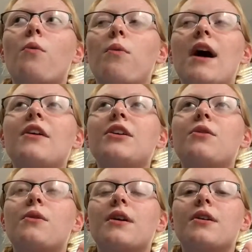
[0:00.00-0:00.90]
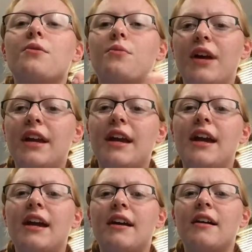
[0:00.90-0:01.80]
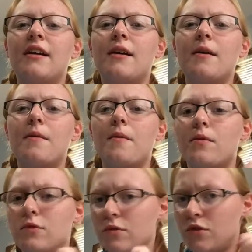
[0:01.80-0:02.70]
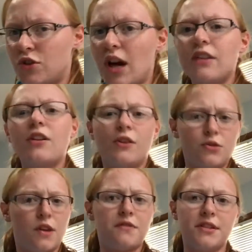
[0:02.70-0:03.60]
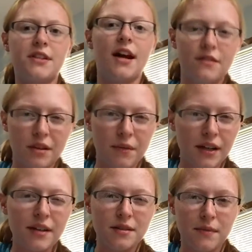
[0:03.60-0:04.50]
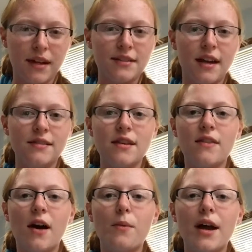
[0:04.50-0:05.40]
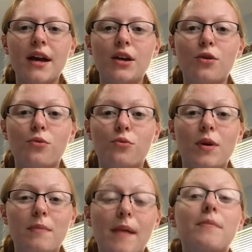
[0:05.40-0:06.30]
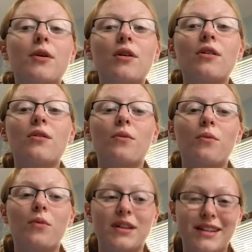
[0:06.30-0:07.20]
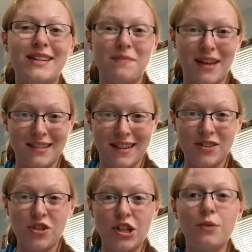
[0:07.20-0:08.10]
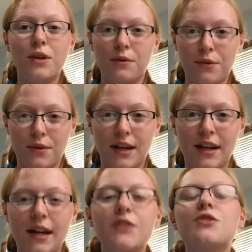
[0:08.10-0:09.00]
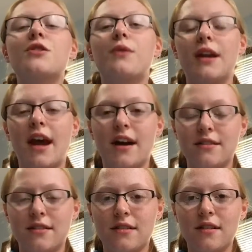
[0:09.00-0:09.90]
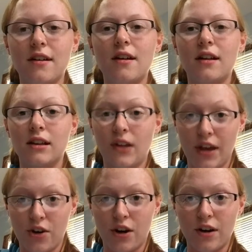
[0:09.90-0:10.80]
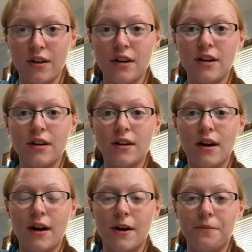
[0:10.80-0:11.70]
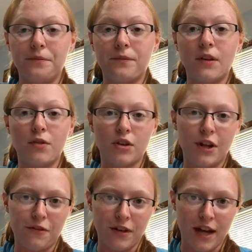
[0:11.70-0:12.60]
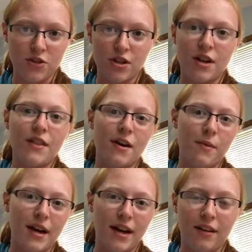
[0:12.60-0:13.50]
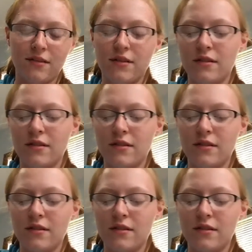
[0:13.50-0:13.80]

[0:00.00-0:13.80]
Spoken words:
while you're reading, jot little notes off to the side if something doesn't make sense. That way you remember what didn't make sense to you when you were reading it, so you can ask later for clarification. That way